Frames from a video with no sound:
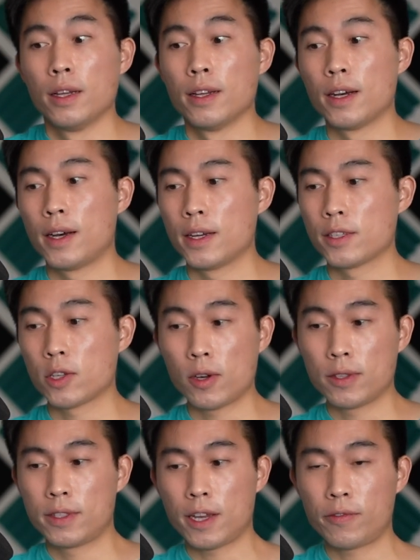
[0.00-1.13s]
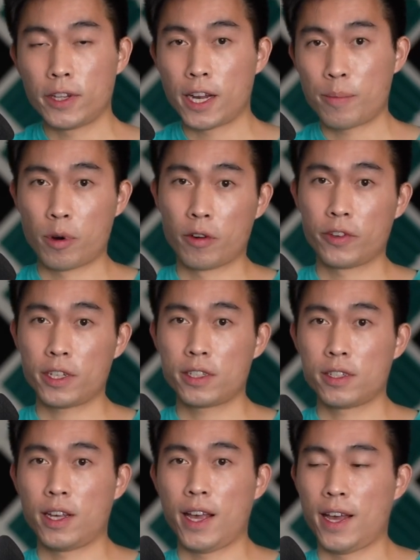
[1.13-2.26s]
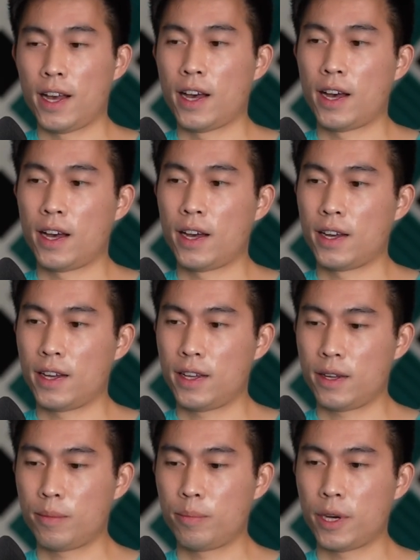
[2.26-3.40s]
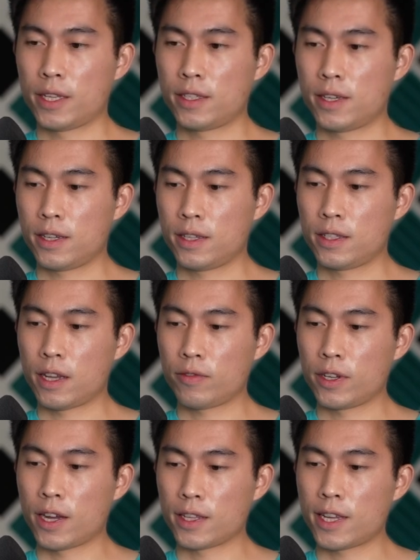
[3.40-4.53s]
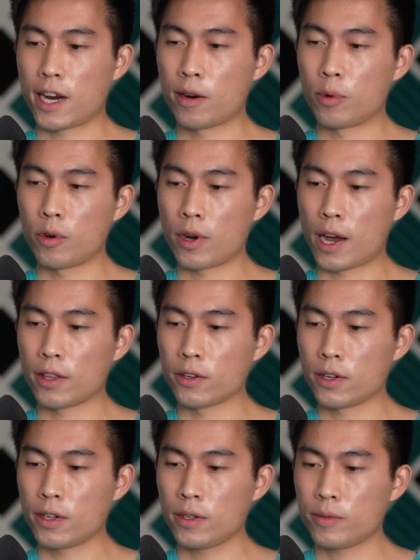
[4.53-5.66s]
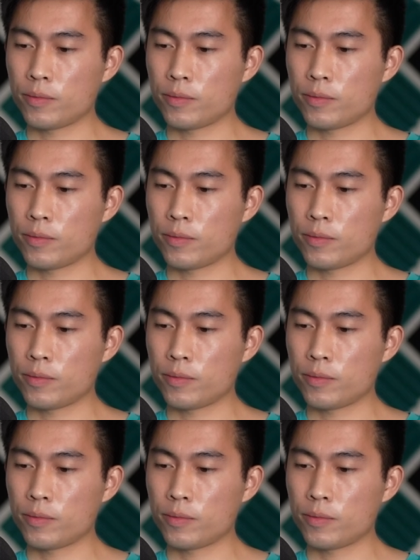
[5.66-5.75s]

So definitely not perfect, but definitely not terrible either.